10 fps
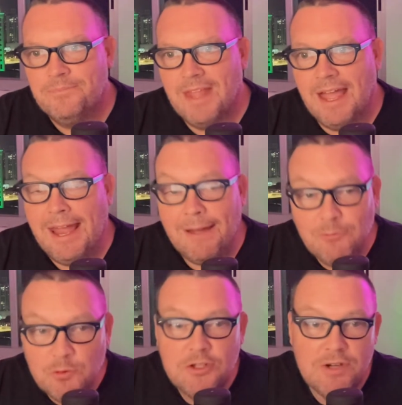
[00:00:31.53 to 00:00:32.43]
I have
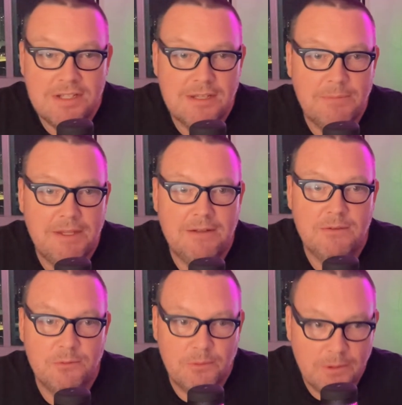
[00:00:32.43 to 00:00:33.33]
to address something
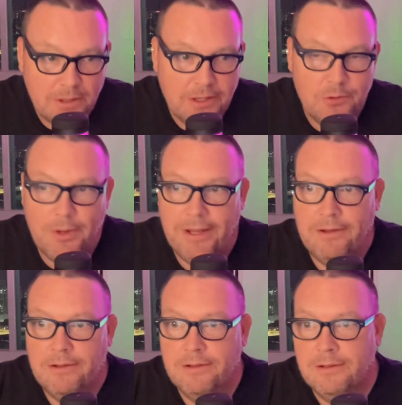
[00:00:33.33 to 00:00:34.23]
really
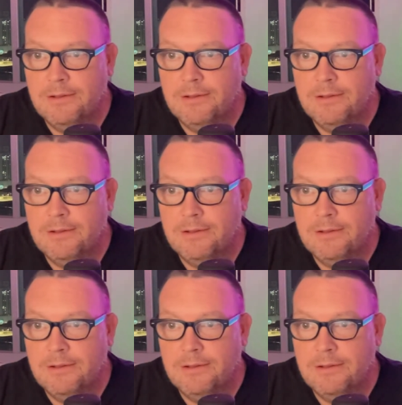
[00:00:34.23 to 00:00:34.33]
quick